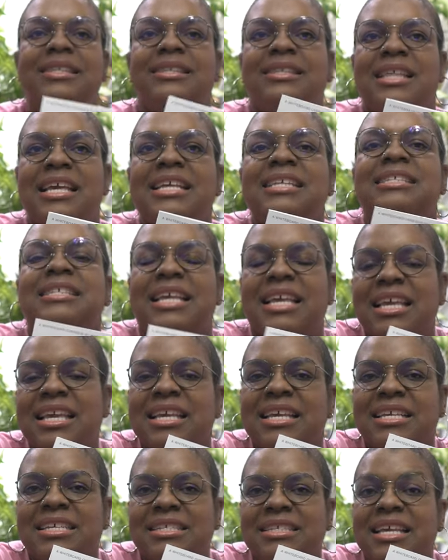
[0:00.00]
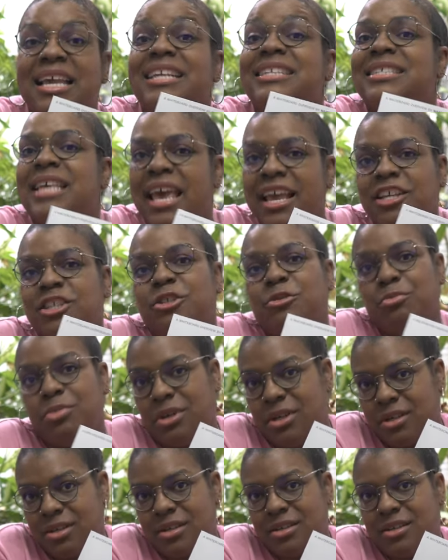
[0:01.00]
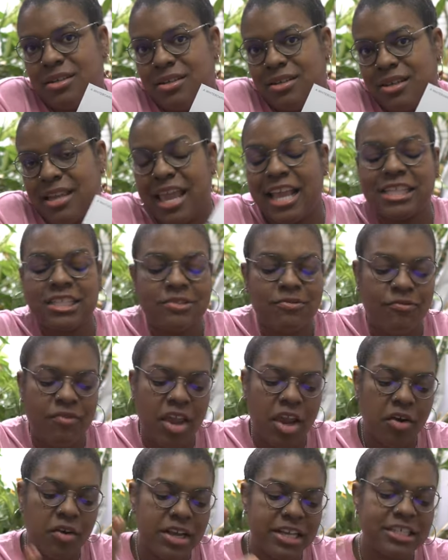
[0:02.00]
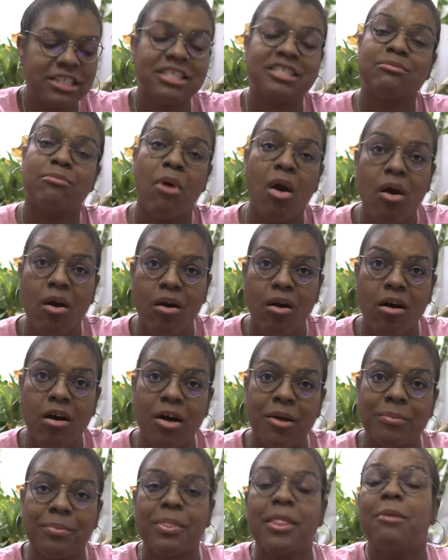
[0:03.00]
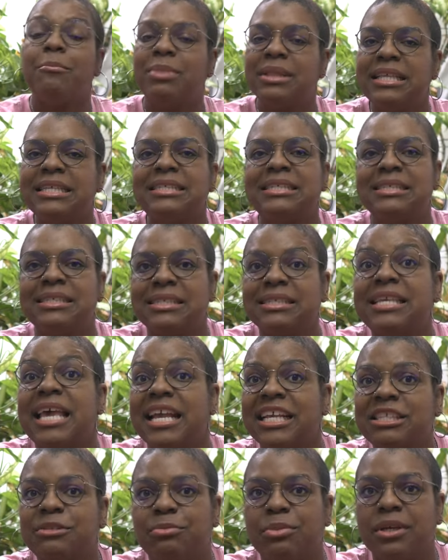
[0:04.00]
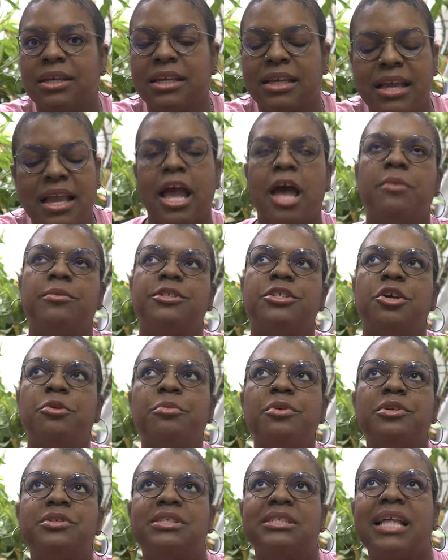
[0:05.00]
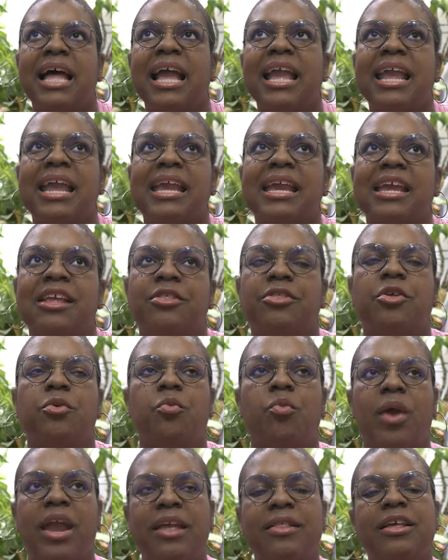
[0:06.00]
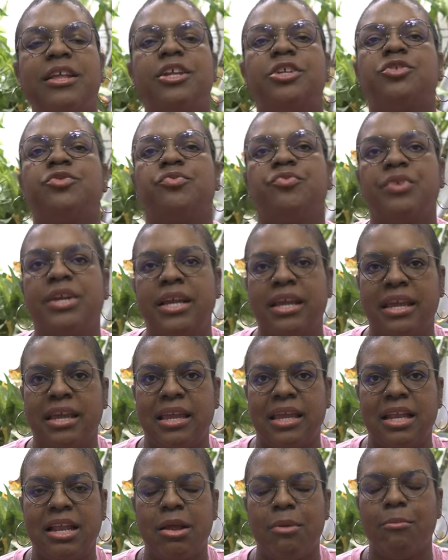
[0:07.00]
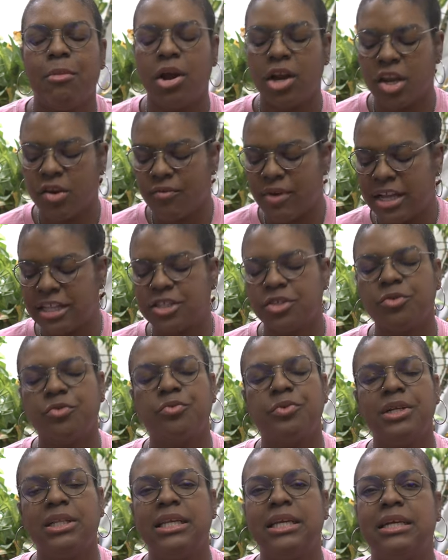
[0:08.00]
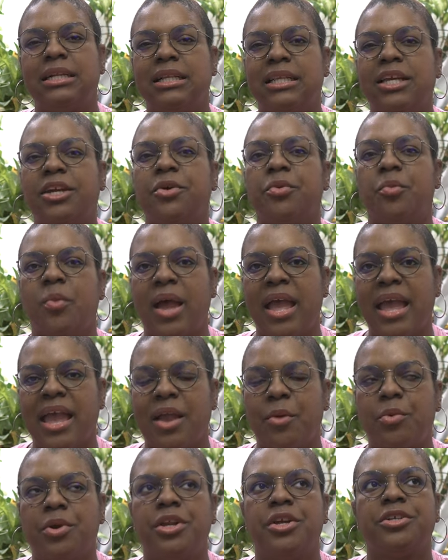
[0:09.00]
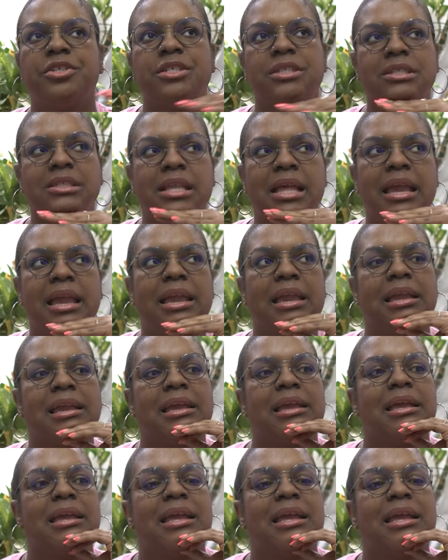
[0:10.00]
this is a textbook it's very small, but this is a textbook. I was almost like the way that it's written, Marty writes in a really clear way where you're just like,